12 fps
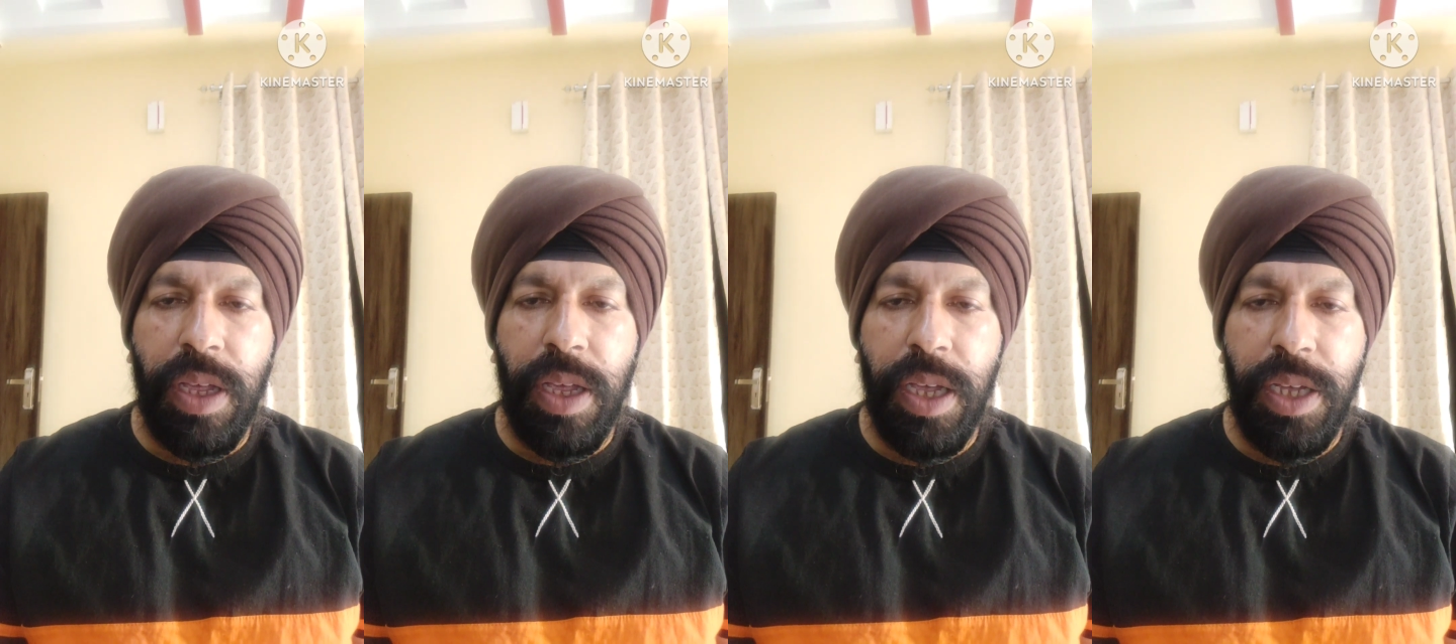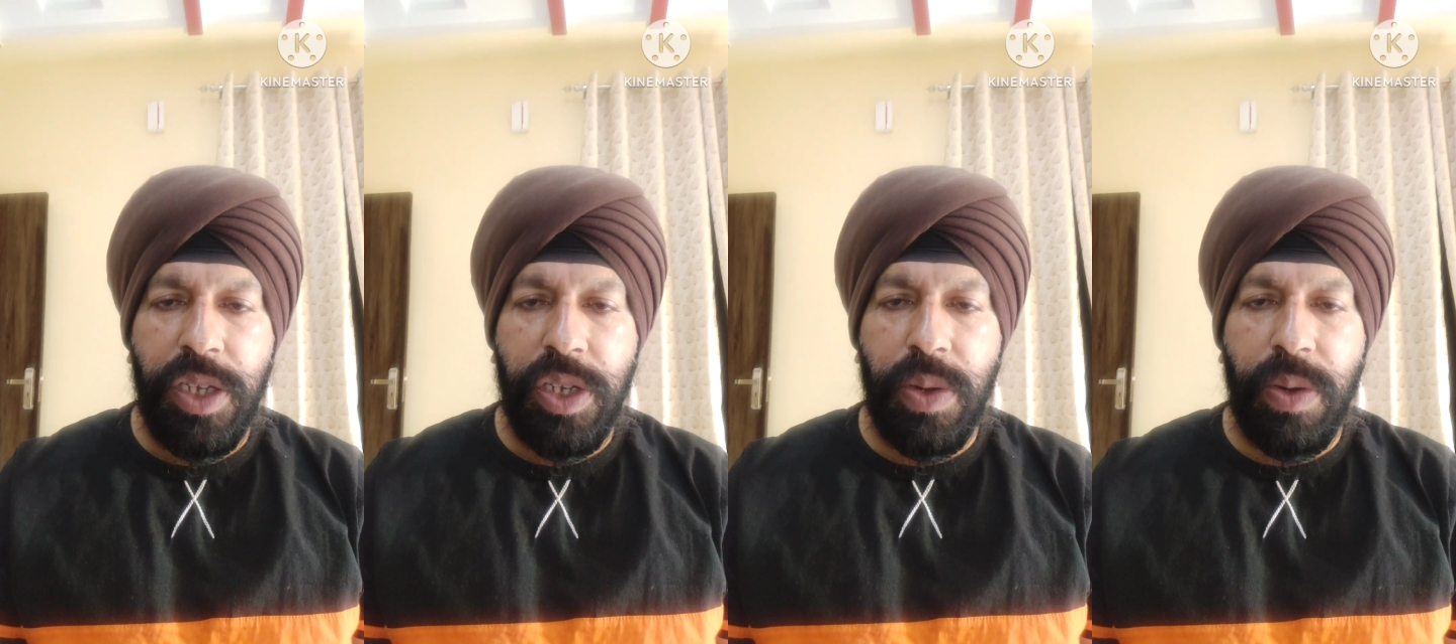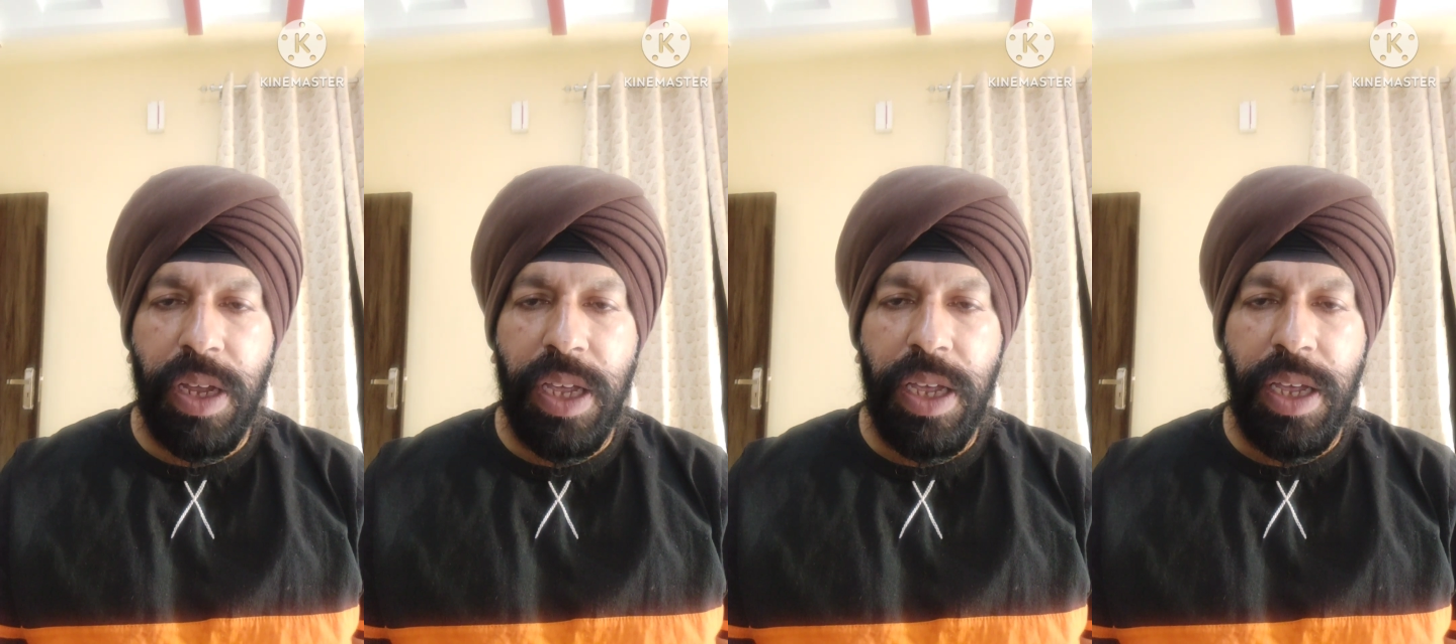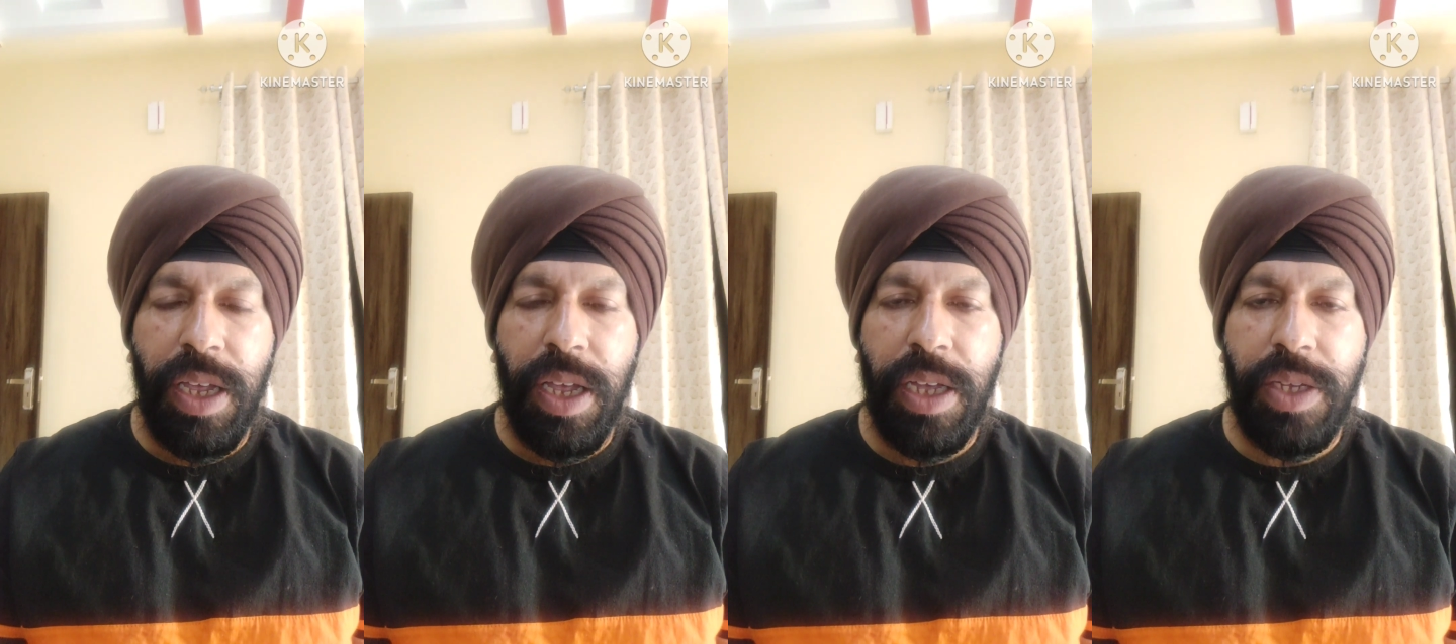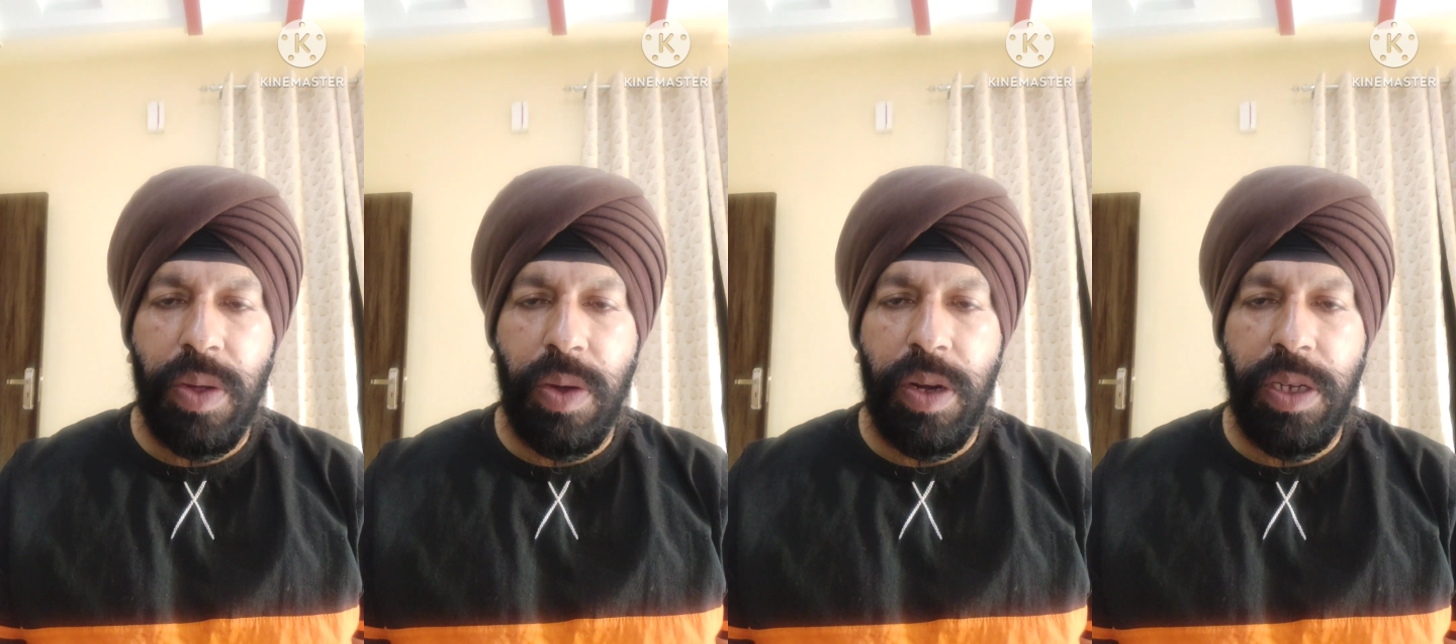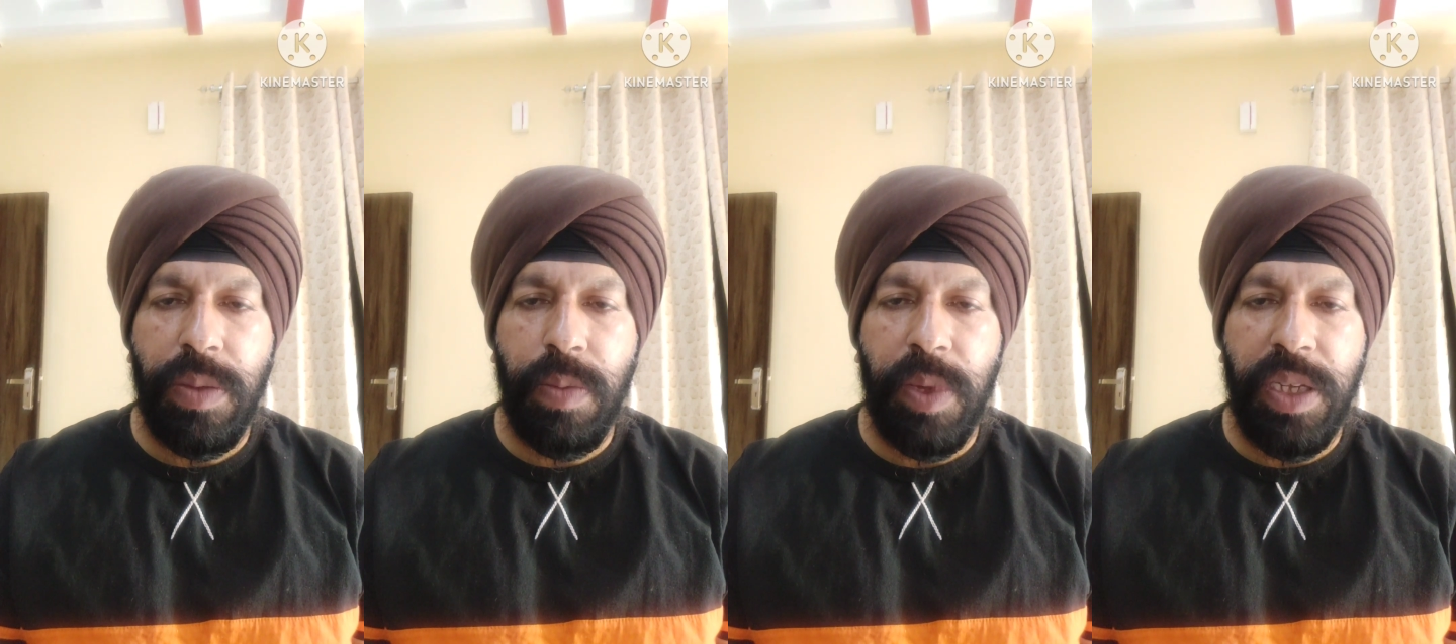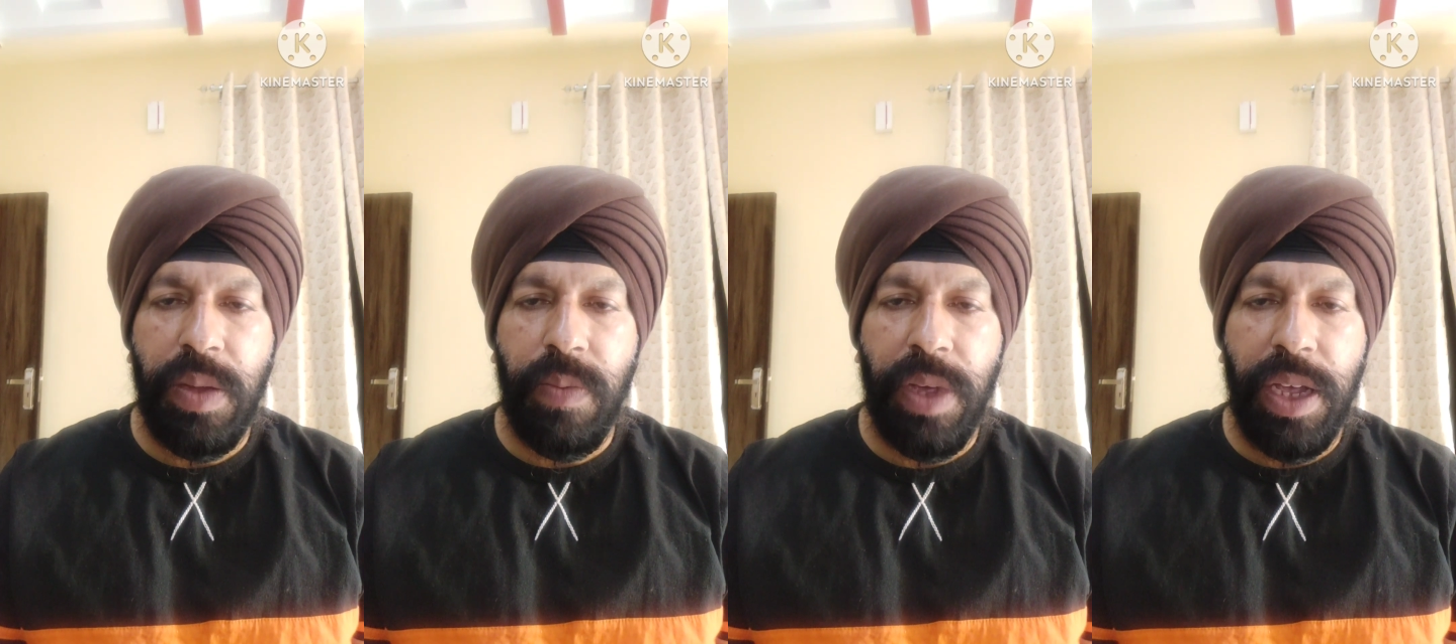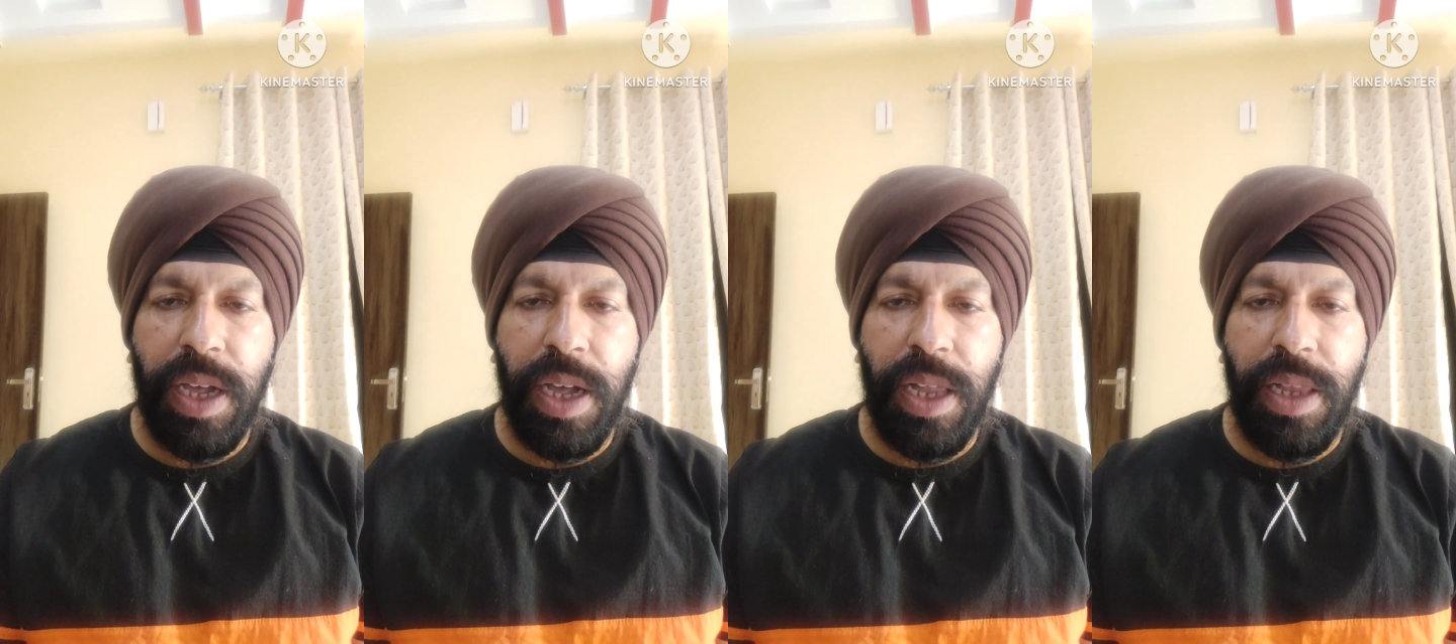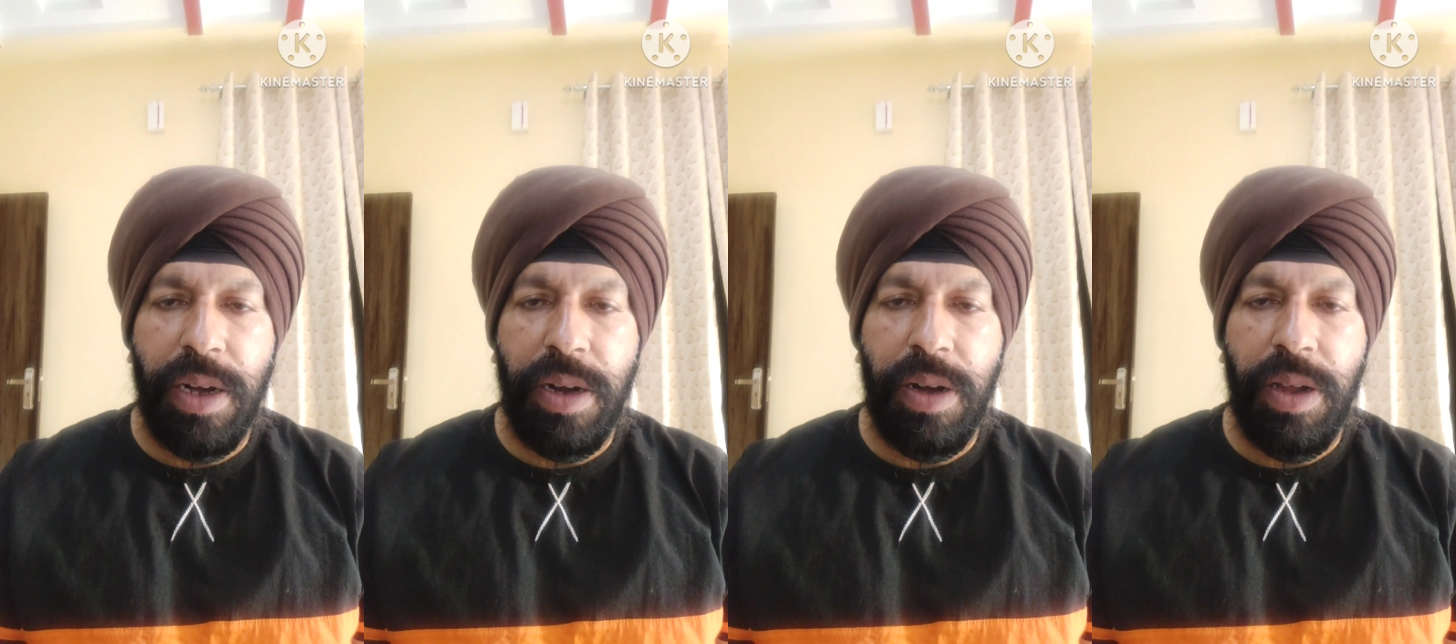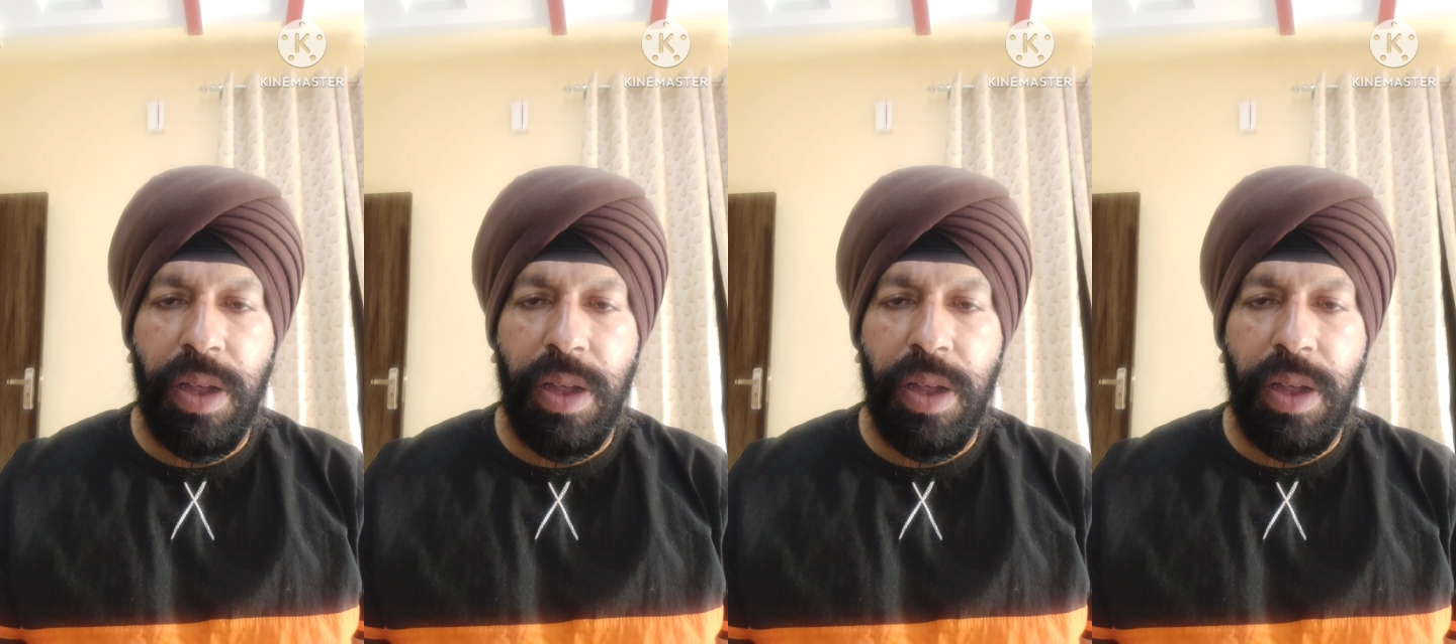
Each story has got a specific color